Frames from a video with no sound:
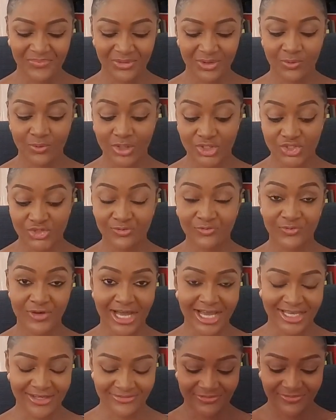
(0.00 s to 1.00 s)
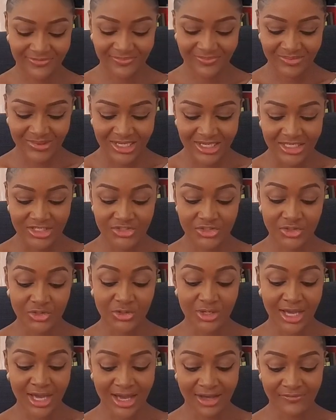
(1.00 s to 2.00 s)
Question 5. Do you
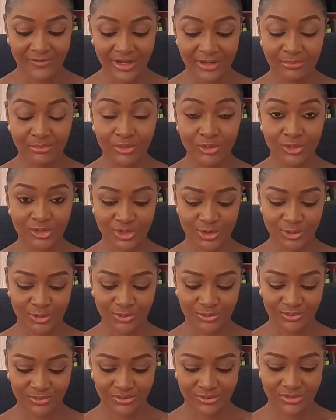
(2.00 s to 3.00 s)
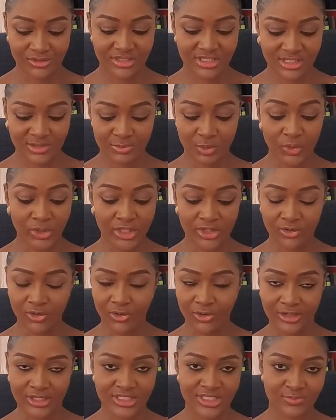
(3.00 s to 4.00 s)
have a motto, spoken
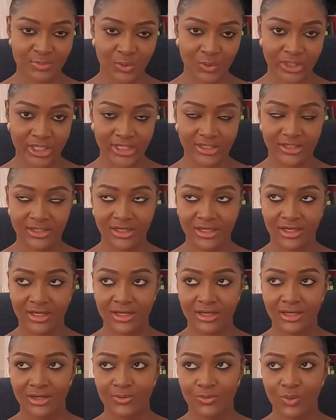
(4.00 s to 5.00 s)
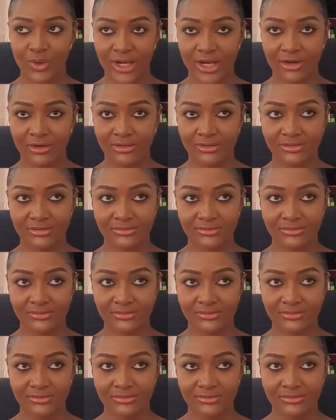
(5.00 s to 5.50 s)
or unspoken? Well,